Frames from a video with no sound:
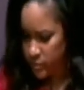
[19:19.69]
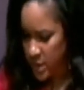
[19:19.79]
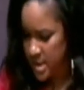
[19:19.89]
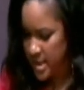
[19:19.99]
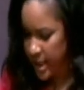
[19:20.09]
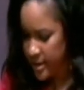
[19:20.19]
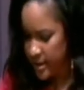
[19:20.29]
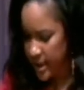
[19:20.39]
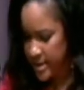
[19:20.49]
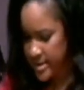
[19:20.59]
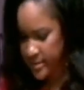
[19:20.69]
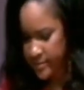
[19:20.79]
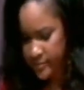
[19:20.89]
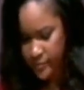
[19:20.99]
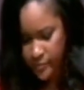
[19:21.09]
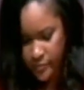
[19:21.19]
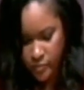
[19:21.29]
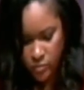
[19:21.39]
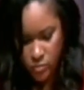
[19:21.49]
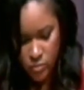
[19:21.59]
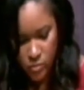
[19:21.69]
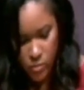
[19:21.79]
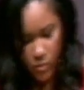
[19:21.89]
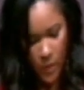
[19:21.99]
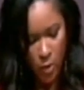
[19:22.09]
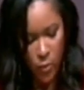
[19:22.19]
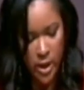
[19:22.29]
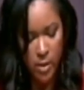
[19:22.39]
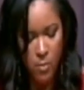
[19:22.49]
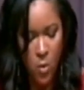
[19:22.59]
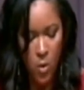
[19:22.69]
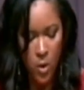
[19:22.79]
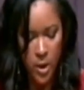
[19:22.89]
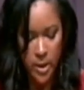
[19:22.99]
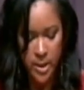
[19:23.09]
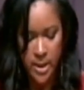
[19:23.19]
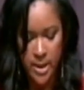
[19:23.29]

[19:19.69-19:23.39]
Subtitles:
The second lesson, we are more